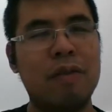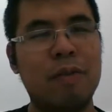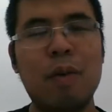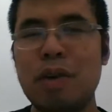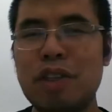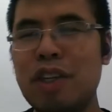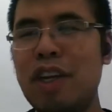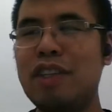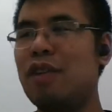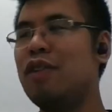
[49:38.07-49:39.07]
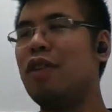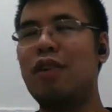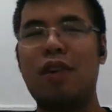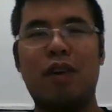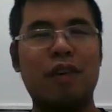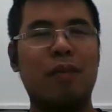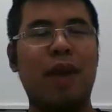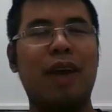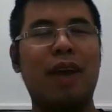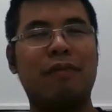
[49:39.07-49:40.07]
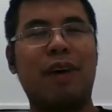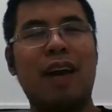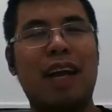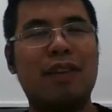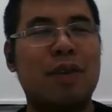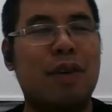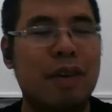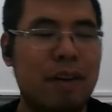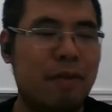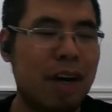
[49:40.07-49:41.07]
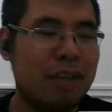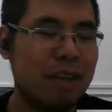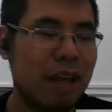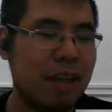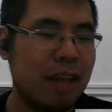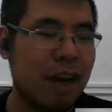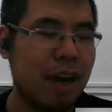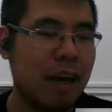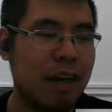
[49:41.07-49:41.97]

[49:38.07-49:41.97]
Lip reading: We just need your main financial advice and I